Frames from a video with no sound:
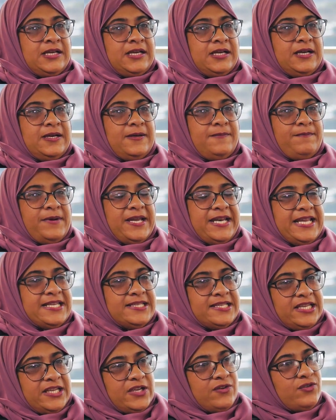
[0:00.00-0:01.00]
But it
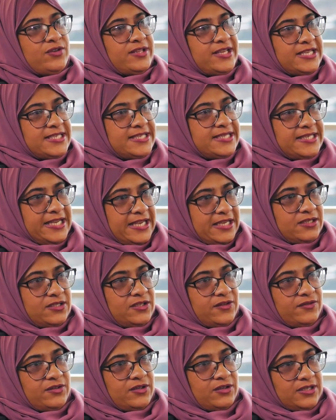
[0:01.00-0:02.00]
doesn't give you the
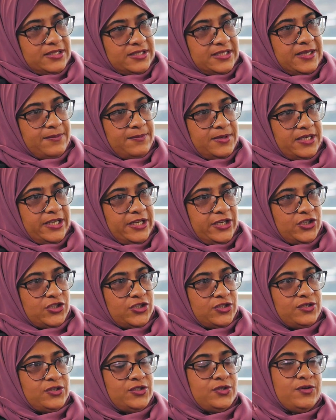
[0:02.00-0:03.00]
extent of the
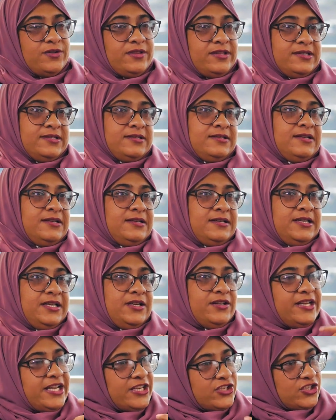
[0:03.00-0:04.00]
contamination. So the,
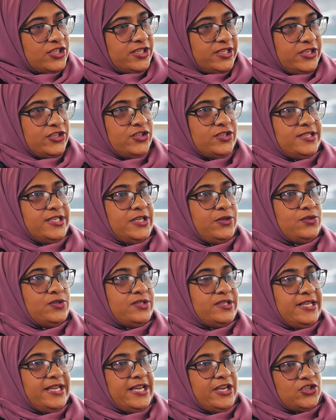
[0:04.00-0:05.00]
you know, next generation
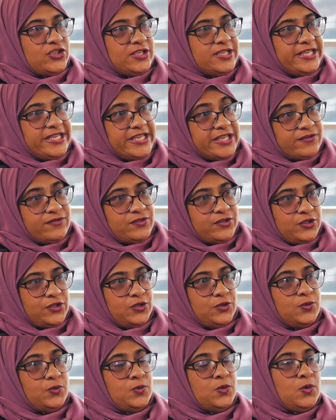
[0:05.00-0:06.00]
sequencing actually gives
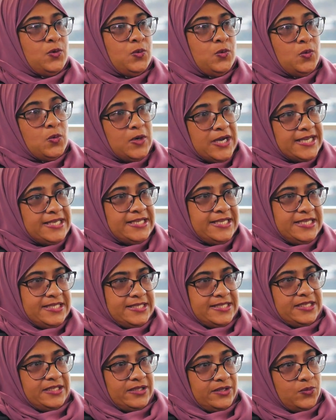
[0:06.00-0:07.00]
you what
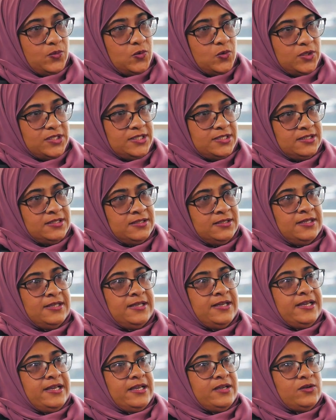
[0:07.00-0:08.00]
is in the water.
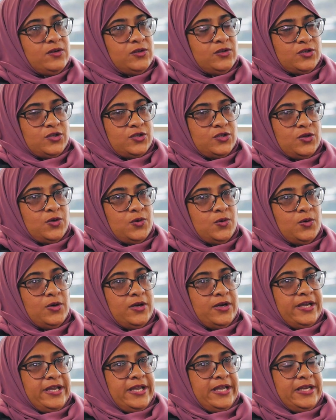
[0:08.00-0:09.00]
And
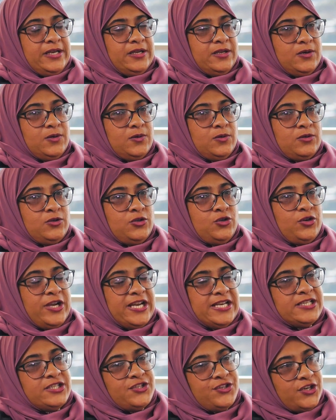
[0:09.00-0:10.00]
also, you know, you
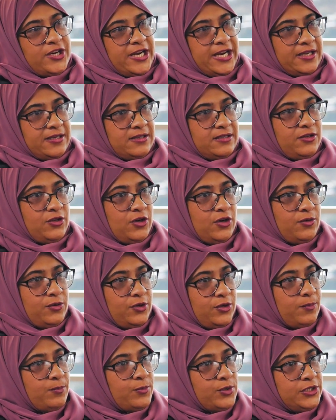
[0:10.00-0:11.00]
can track your
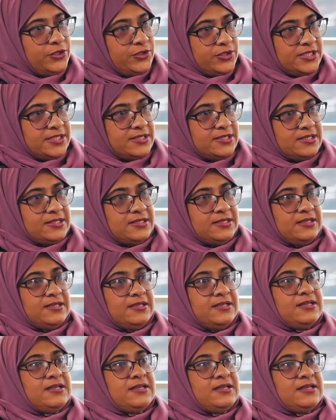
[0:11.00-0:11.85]
pollutants.